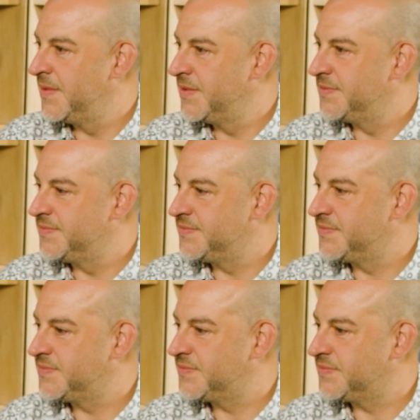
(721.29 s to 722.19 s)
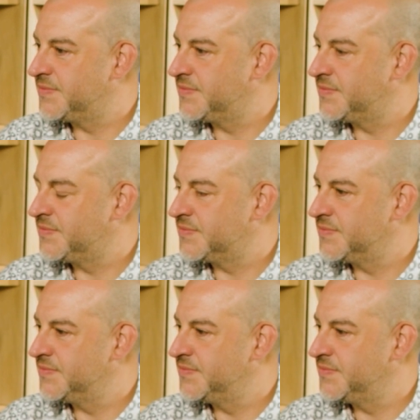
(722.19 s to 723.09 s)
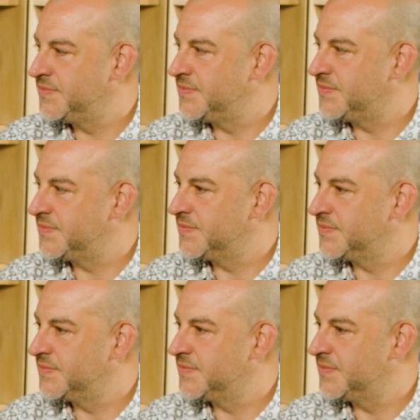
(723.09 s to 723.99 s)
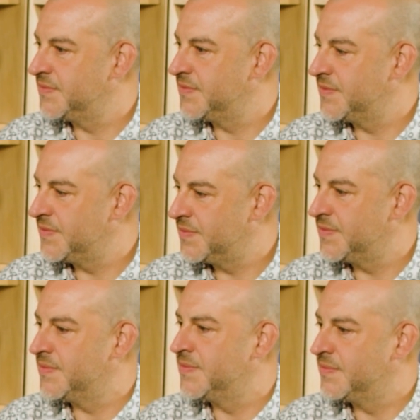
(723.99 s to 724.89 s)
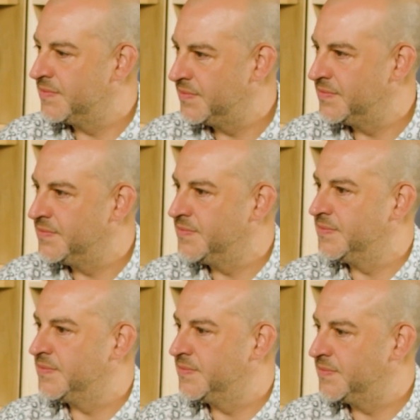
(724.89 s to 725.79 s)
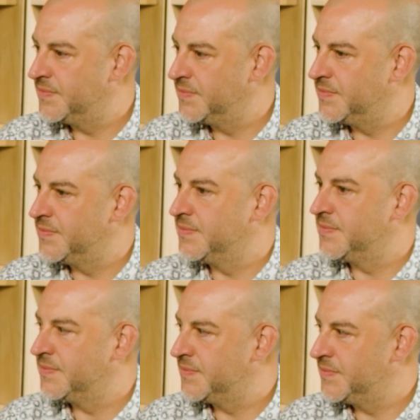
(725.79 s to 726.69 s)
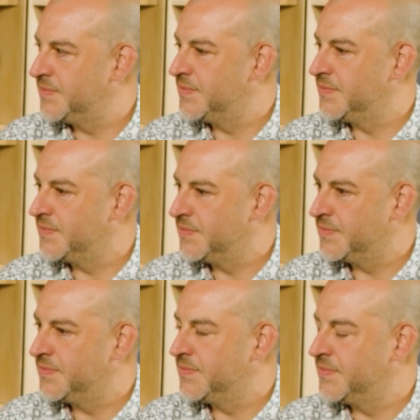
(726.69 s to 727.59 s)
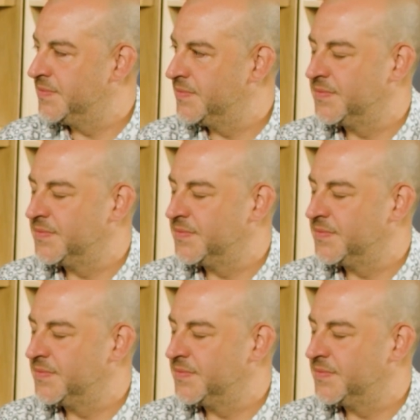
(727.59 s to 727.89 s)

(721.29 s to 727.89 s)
The person shown says nothing.